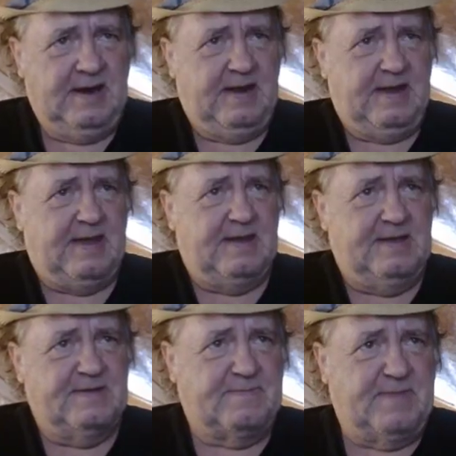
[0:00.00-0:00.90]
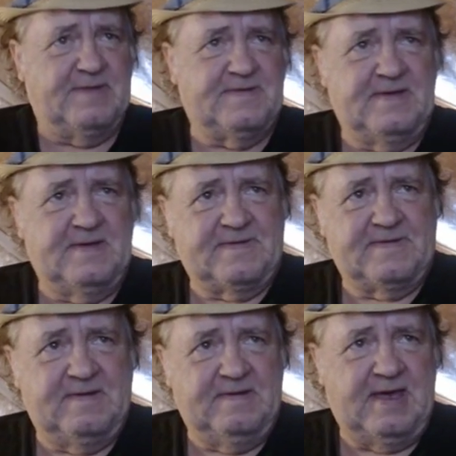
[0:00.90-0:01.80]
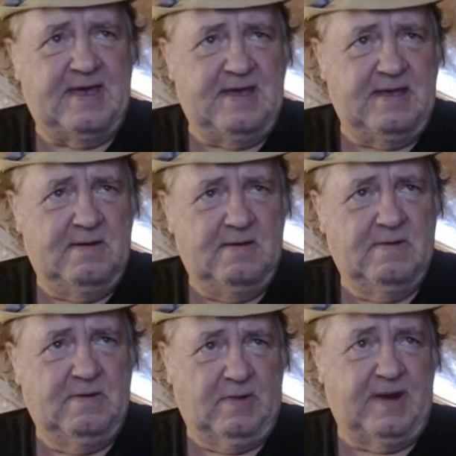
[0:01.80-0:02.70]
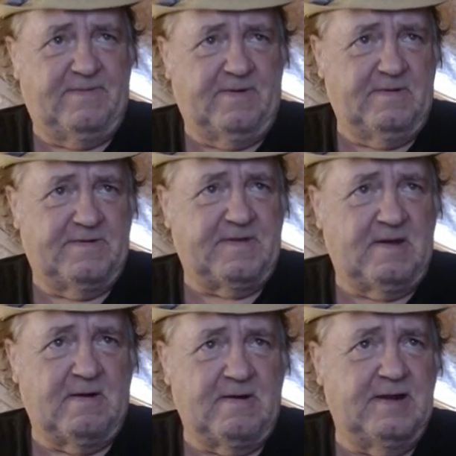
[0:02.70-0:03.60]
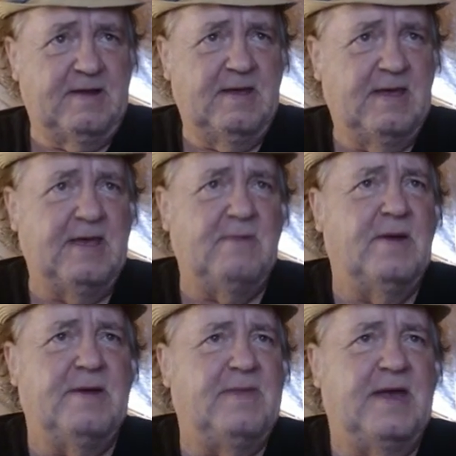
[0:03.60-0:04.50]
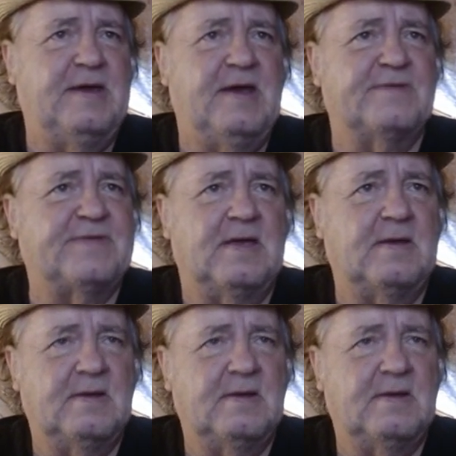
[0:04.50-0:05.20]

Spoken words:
in his business today, when he first started, he would have been nothing.